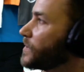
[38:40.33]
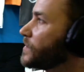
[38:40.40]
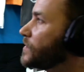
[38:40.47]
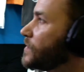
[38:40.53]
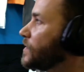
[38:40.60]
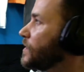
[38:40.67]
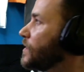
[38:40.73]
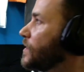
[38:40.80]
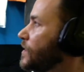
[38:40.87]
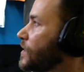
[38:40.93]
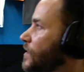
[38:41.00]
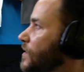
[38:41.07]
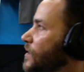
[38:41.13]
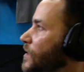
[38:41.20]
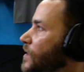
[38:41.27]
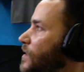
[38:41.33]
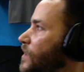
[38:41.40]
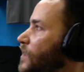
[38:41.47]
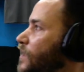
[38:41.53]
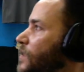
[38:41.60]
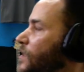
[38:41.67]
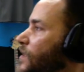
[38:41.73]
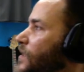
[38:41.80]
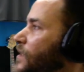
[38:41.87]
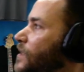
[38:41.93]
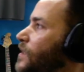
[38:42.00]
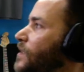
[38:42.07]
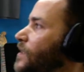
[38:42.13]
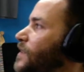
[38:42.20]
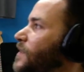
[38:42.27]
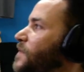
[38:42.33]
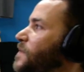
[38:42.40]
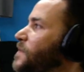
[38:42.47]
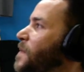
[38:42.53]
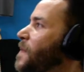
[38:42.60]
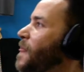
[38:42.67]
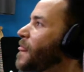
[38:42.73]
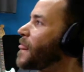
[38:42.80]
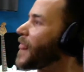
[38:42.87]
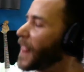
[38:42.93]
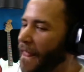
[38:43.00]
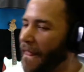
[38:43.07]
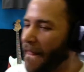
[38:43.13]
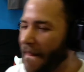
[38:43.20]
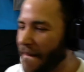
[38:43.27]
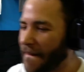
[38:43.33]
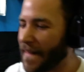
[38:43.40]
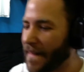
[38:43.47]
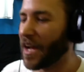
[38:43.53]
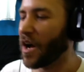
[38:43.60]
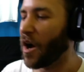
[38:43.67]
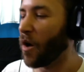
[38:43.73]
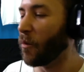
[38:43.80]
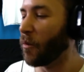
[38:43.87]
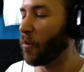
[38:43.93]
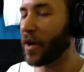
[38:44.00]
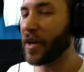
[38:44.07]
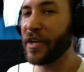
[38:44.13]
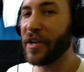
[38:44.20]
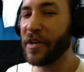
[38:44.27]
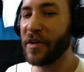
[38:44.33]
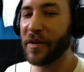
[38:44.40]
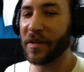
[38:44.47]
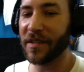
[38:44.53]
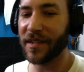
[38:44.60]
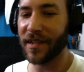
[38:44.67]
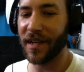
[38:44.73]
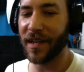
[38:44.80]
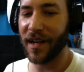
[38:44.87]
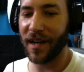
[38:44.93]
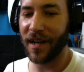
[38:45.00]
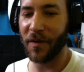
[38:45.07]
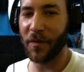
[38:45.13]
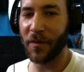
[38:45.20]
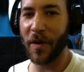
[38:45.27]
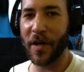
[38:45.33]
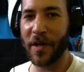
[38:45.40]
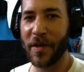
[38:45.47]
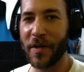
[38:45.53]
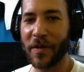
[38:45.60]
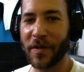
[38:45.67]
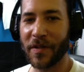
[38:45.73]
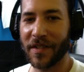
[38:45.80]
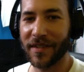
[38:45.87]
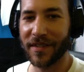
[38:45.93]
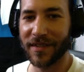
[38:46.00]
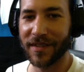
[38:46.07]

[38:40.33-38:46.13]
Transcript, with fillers: felt about it too. I was like, stop freaking thinking about work and, enc- you, and enjoy and enjoy like you, you, know the things